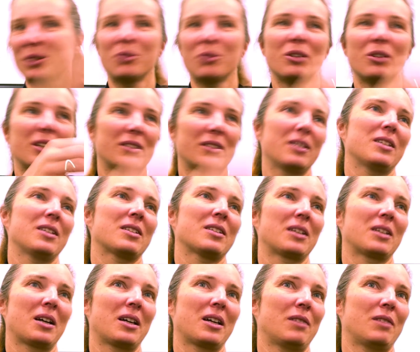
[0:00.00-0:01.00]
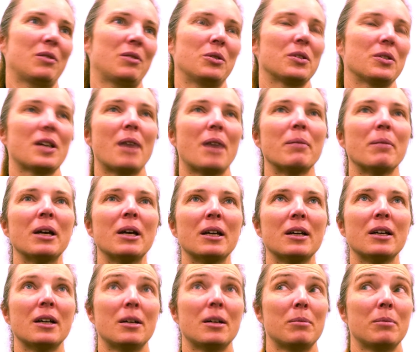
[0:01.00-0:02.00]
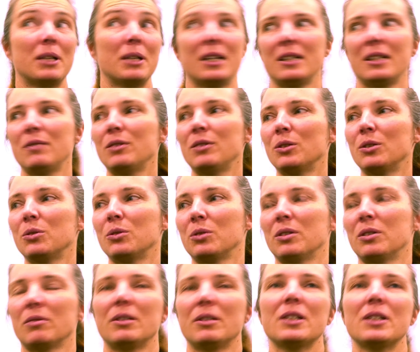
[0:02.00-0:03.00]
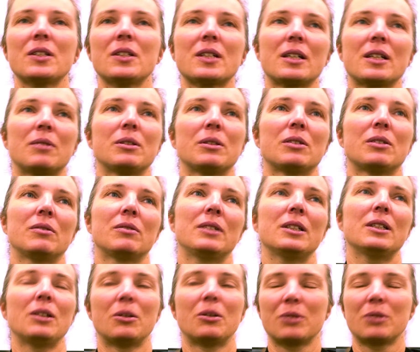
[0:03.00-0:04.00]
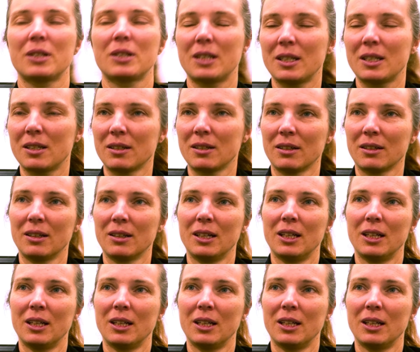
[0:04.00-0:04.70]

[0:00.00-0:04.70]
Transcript: You do like this, it kind of holds up. But then if you do the real scale with the real loads, that's it.